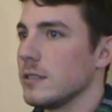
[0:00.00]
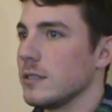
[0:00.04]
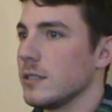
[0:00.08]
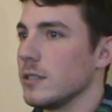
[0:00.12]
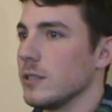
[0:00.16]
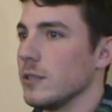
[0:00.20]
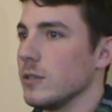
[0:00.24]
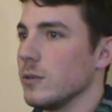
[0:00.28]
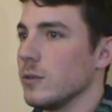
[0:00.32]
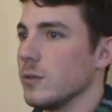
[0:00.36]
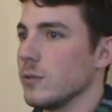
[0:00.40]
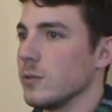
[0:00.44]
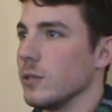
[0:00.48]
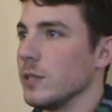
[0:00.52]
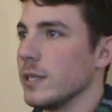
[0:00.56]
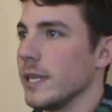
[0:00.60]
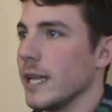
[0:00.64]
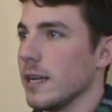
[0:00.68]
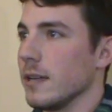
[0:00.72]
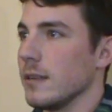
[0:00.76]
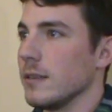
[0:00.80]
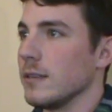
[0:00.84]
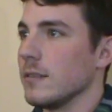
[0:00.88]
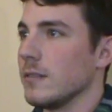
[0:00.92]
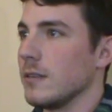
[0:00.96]
to you
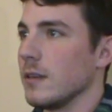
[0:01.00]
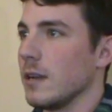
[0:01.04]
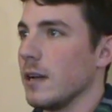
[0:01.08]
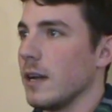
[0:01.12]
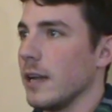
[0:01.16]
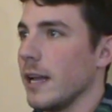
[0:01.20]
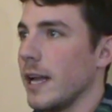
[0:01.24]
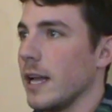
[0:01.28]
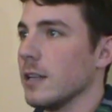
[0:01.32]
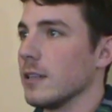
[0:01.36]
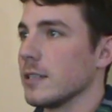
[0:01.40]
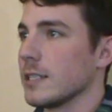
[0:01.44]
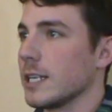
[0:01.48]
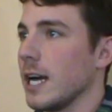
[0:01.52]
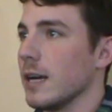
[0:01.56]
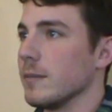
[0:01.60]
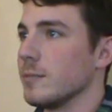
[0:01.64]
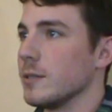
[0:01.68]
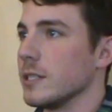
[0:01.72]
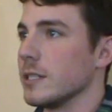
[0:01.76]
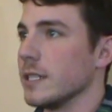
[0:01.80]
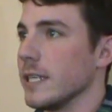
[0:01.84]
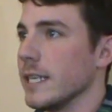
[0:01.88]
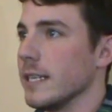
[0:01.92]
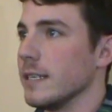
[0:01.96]
get uh,
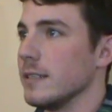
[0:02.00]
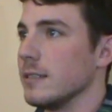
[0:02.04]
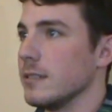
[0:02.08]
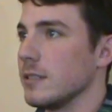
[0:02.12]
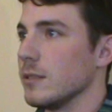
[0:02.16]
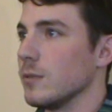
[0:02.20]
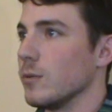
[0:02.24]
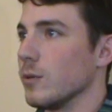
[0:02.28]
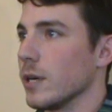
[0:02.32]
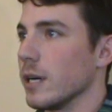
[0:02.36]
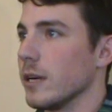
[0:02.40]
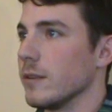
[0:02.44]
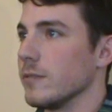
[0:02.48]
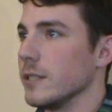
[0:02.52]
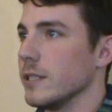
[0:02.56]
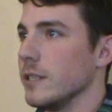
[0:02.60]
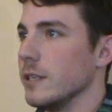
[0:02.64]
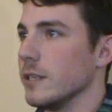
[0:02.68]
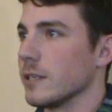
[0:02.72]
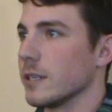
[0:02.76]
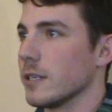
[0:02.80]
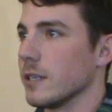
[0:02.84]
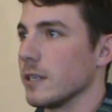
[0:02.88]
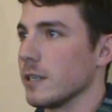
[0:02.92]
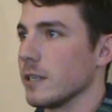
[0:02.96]
helicoptered into wherever
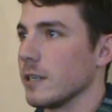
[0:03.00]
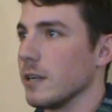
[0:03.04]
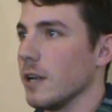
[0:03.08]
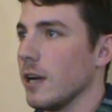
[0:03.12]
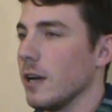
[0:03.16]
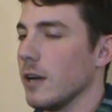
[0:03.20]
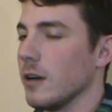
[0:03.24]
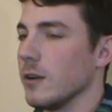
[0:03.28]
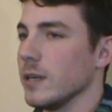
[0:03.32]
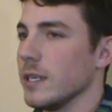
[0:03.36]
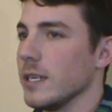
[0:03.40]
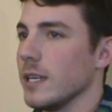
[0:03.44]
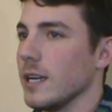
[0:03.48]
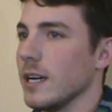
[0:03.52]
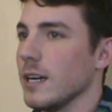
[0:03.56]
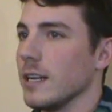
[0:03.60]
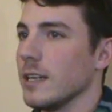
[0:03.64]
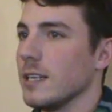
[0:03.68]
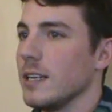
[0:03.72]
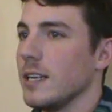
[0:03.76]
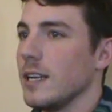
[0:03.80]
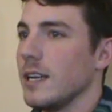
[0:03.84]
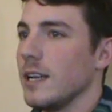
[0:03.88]
you're going to go. And uh,